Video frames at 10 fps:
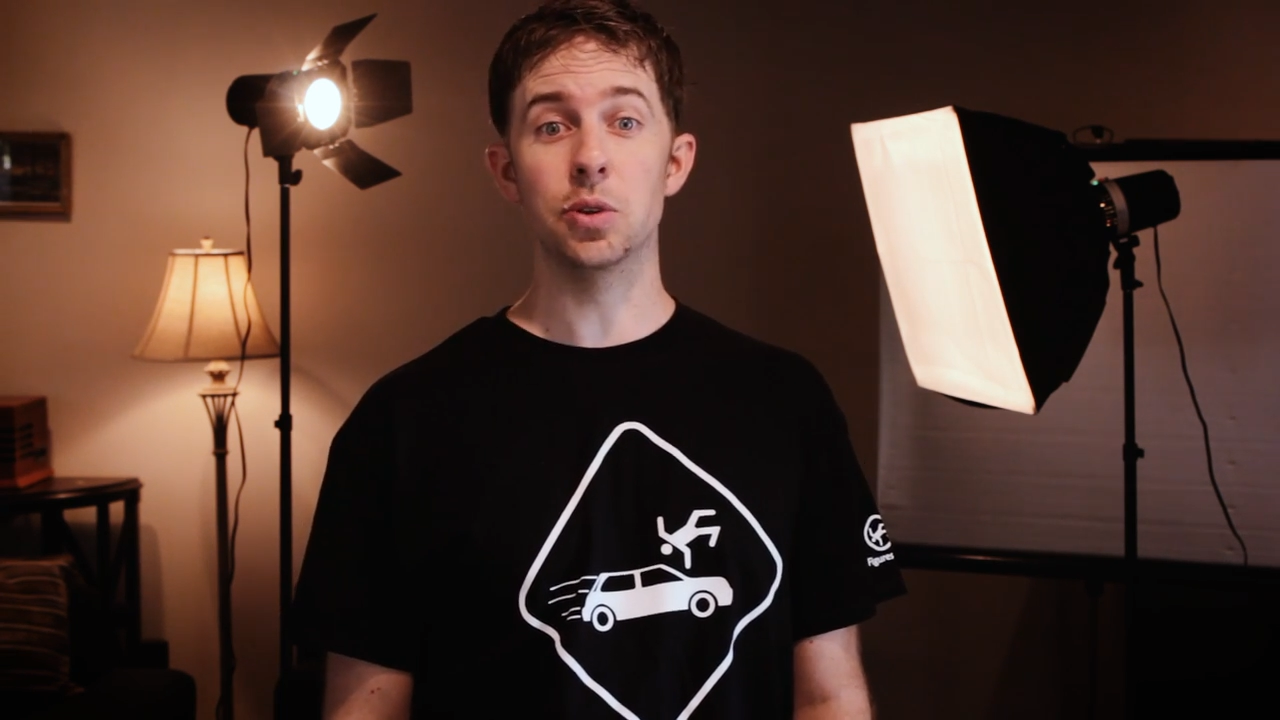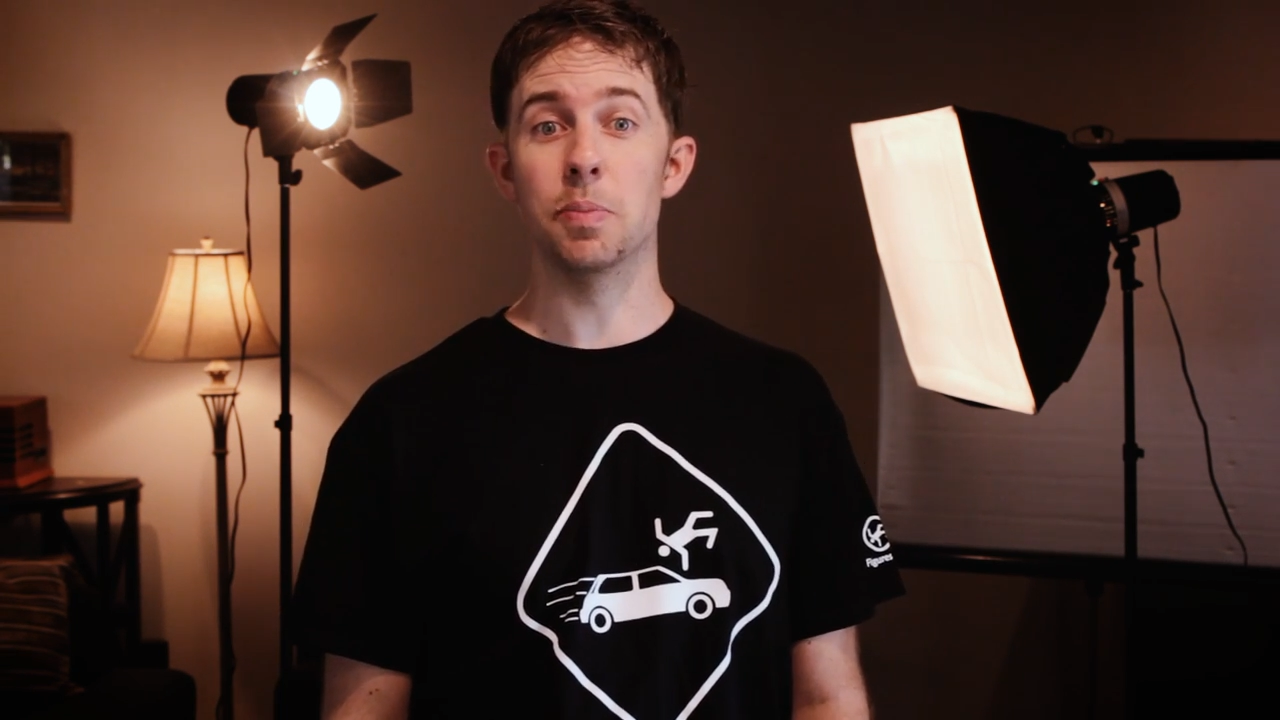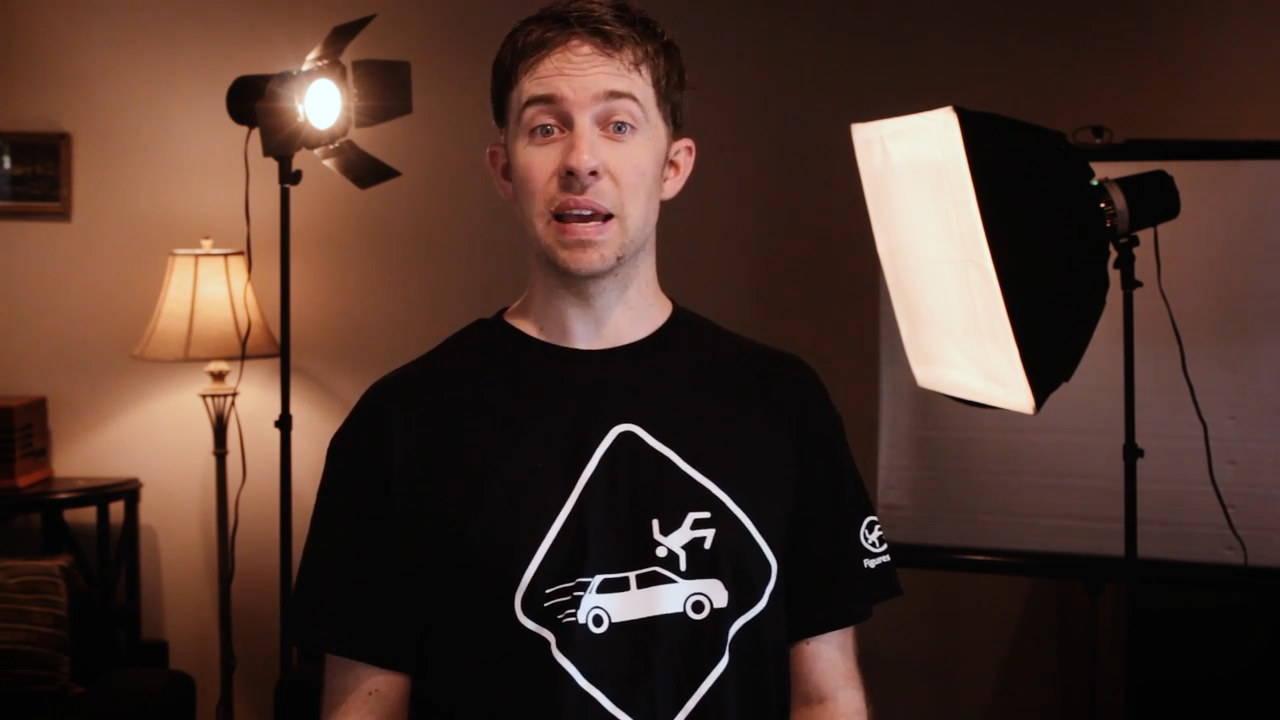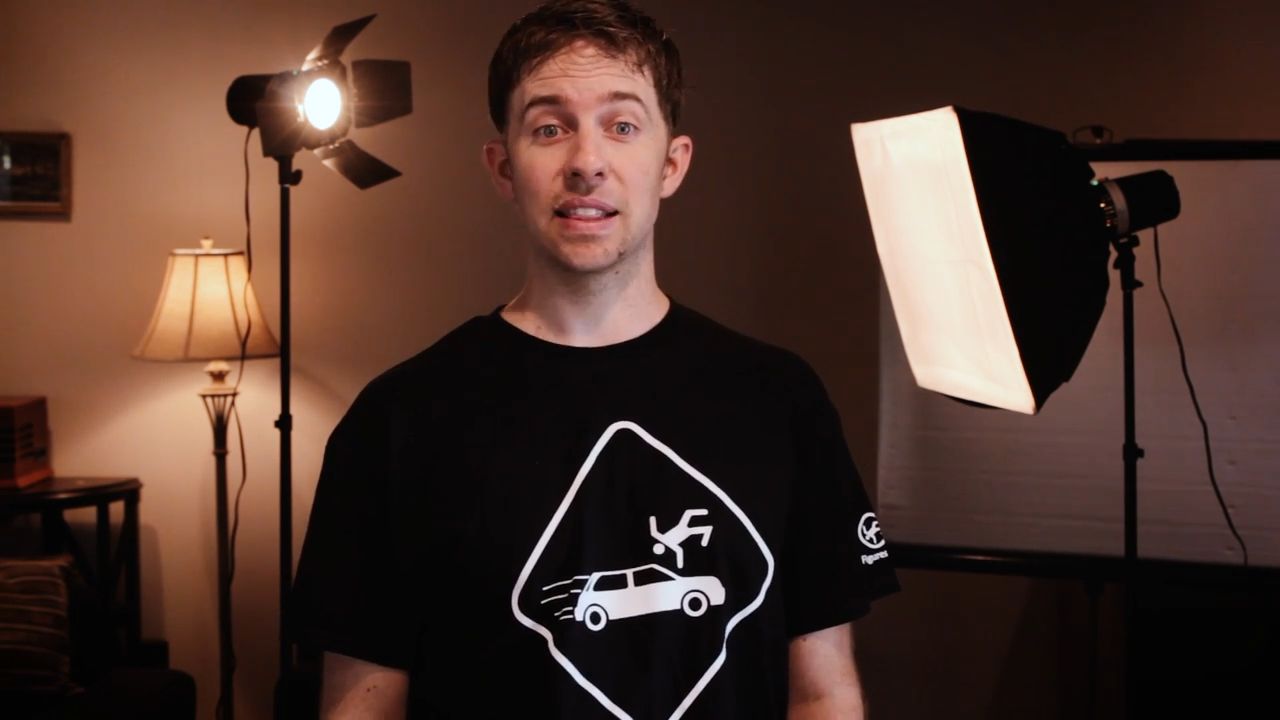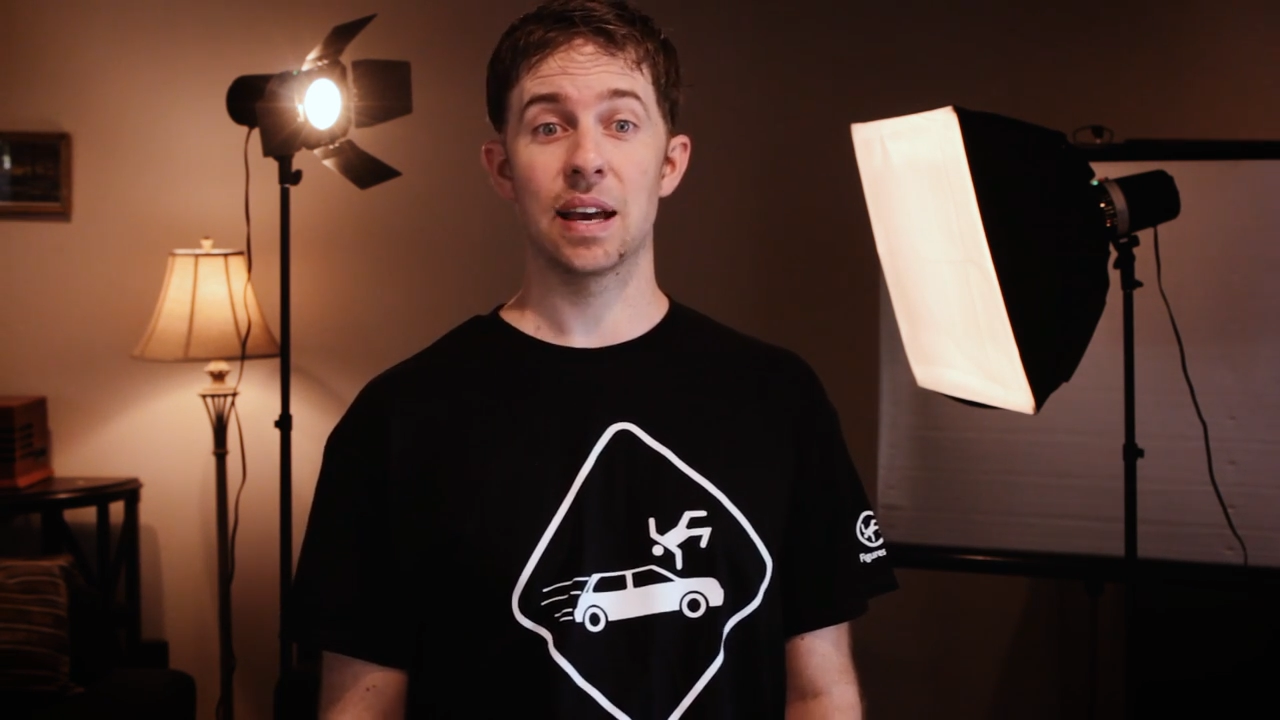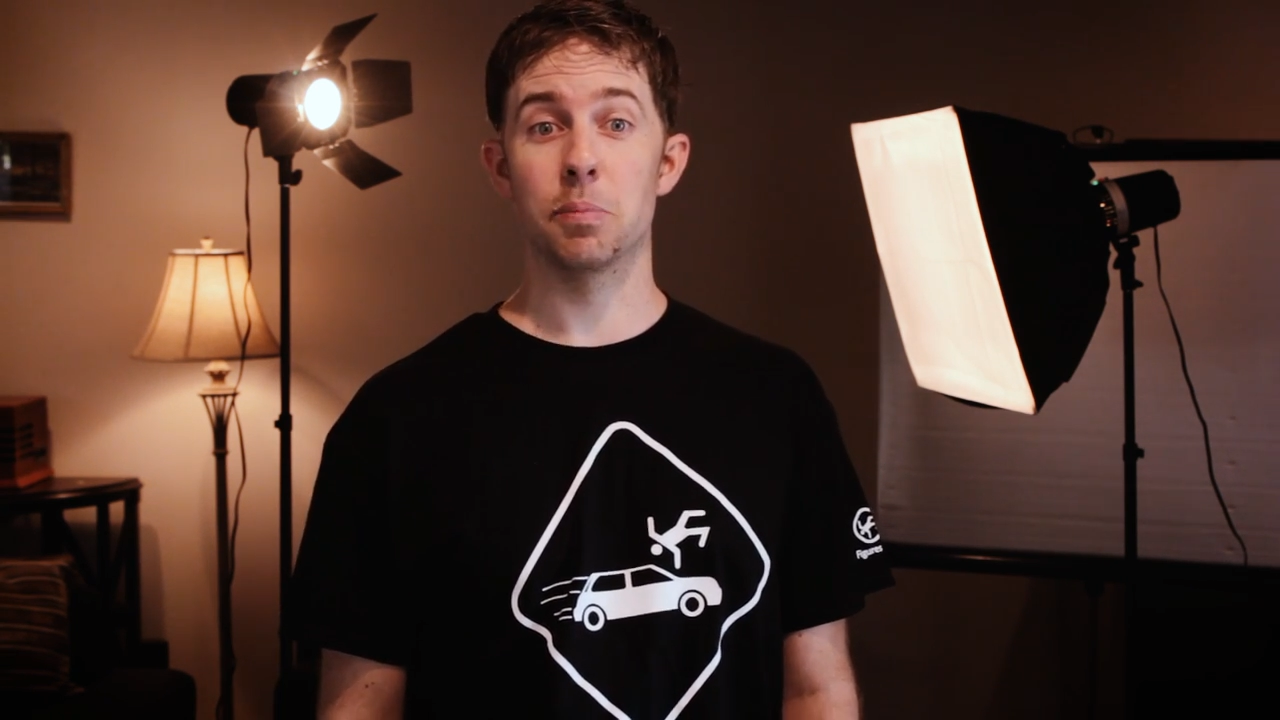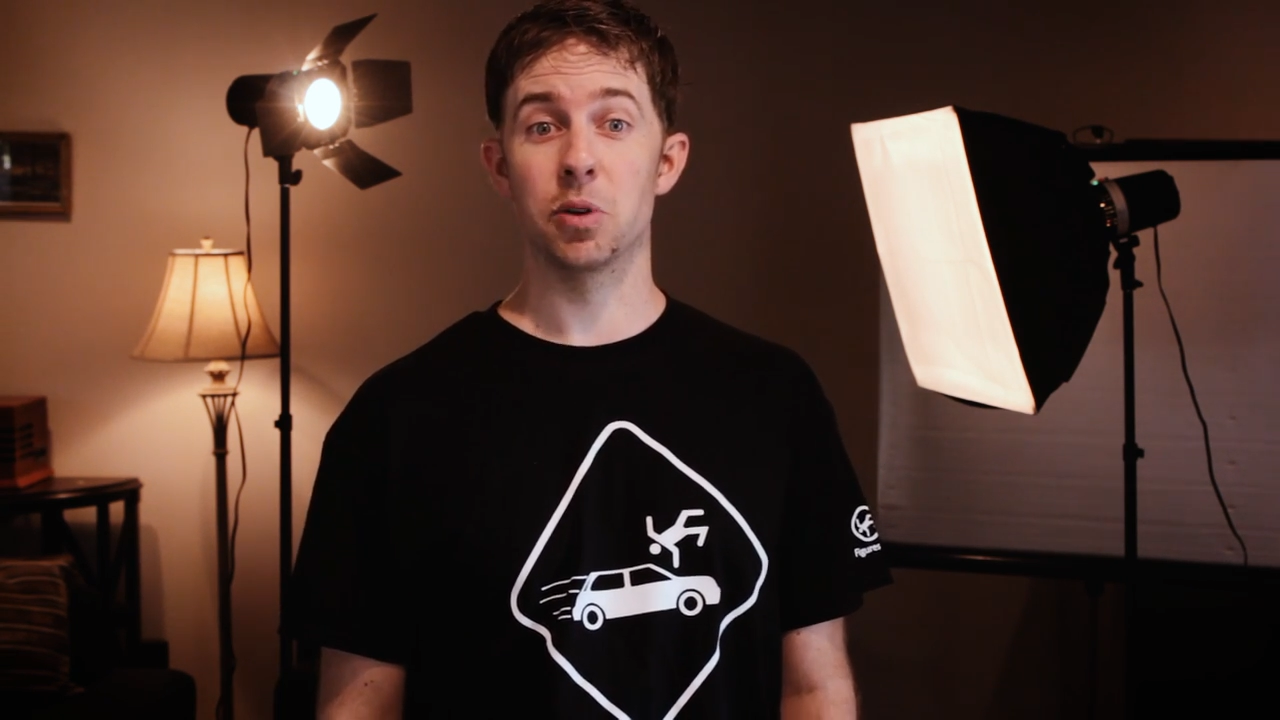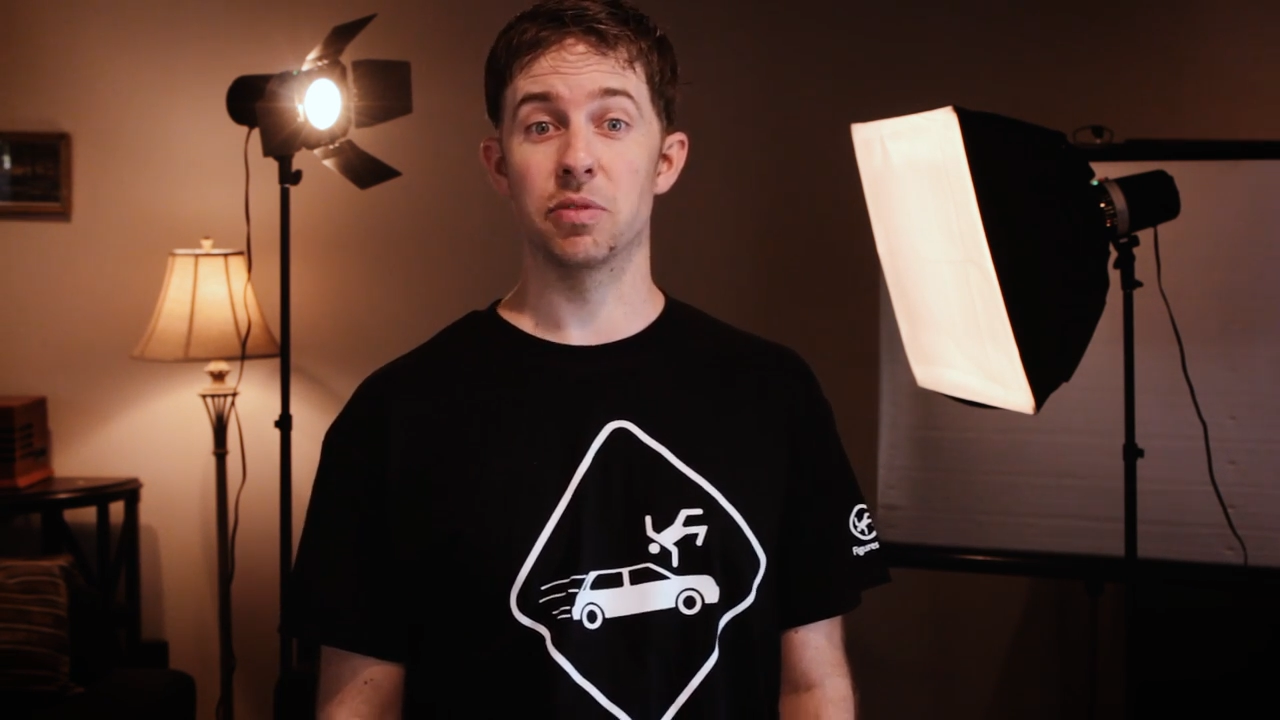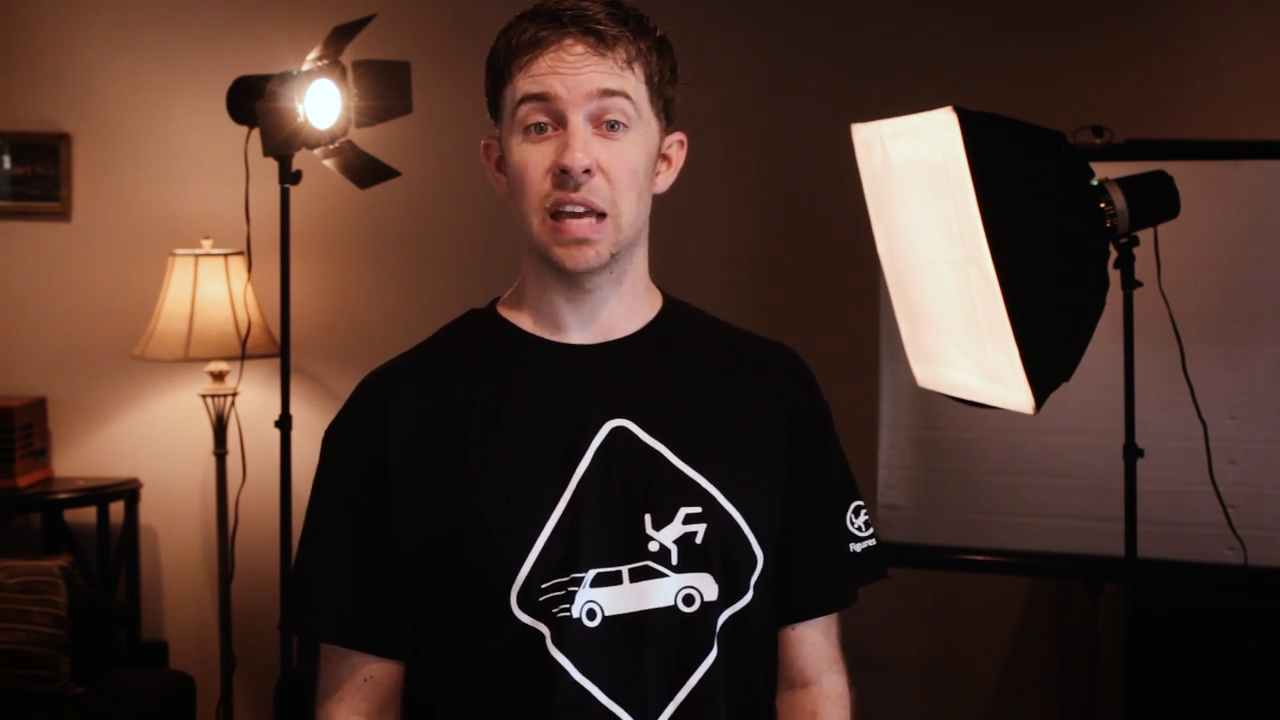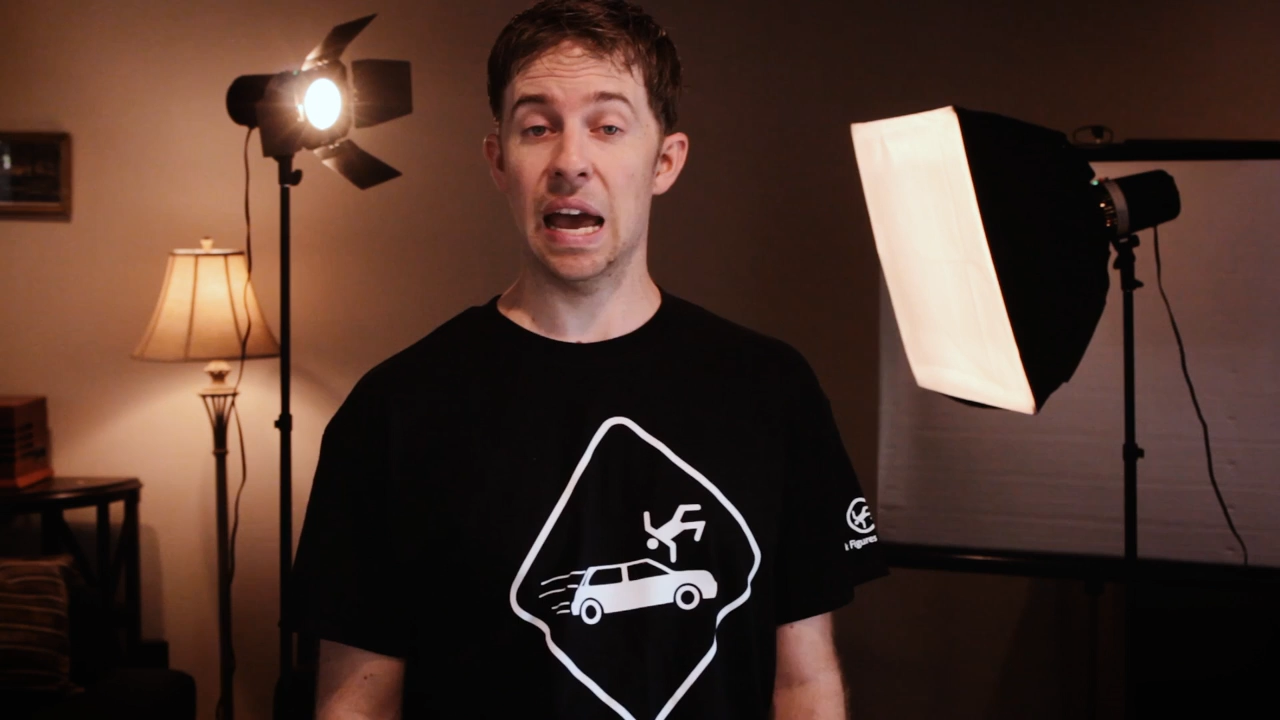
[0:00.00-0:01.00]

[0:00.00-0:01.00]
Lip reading: to make that movie